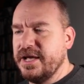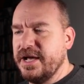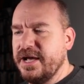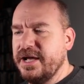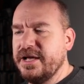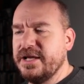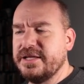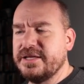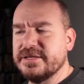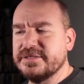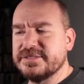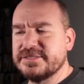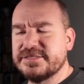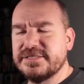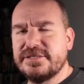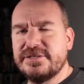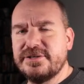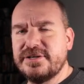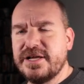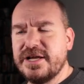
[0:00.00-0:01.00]
I
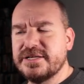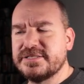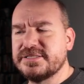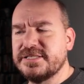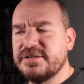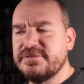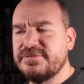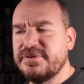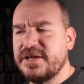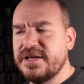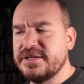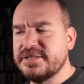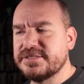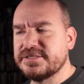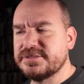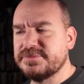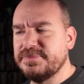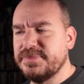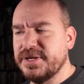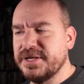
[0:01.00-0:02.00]
considered
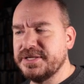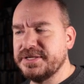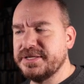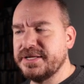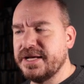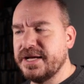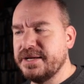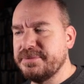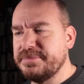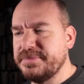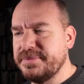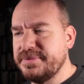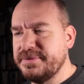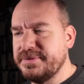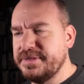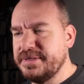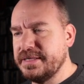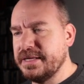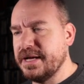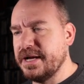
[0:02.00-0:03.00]
XFS, but
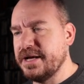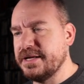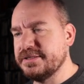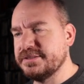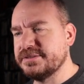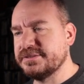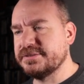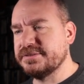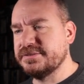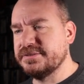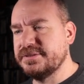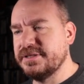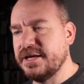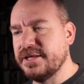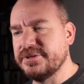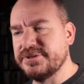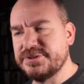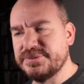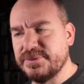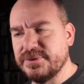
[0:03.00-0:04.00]
I'm not
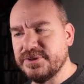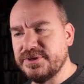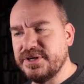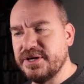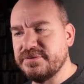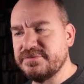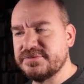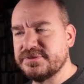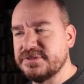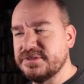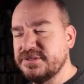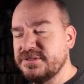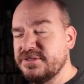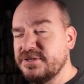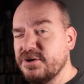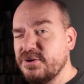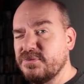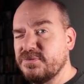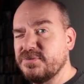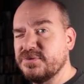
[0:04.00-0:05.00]
knowledgeable enough to
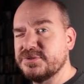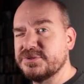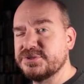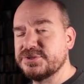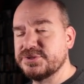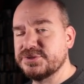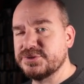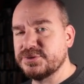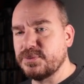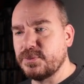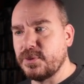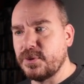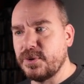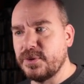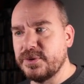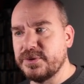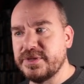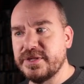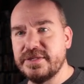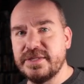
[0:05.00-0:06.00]
know for
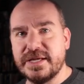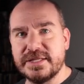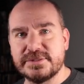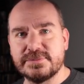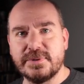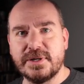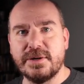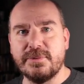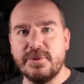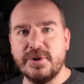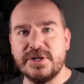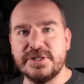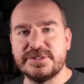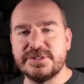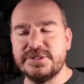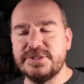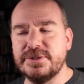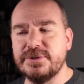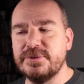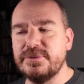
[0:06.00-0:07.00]
sure that that's what I wanted
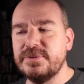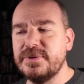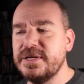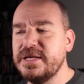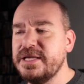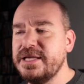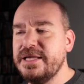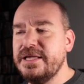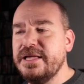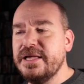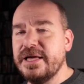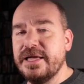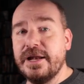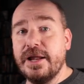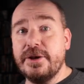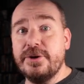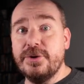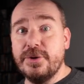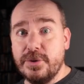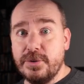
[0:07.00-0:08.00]
to do. And
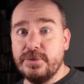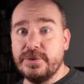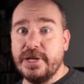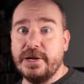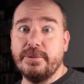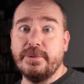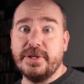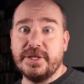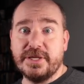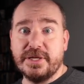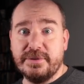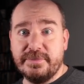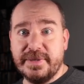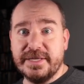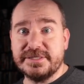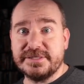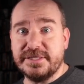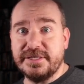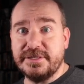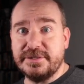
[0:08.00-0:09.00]
I knew that I wasn't going to
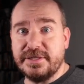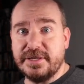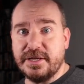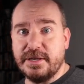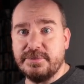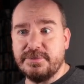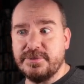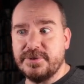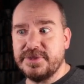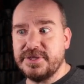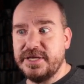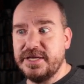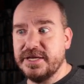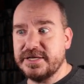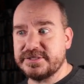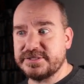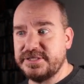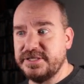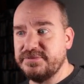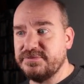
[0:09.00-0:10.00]
mess anything up with
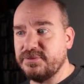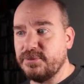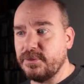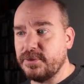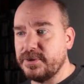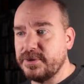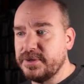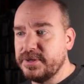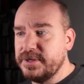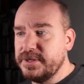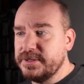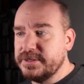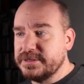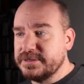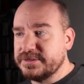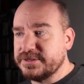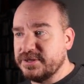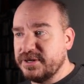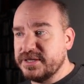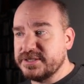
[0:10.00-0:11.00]
ext4.
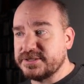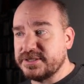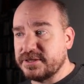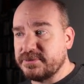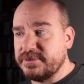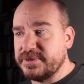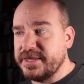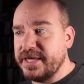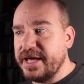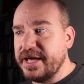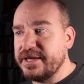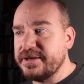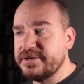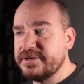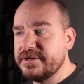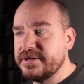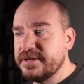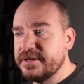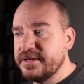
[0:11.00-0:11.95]
So I stuck with that.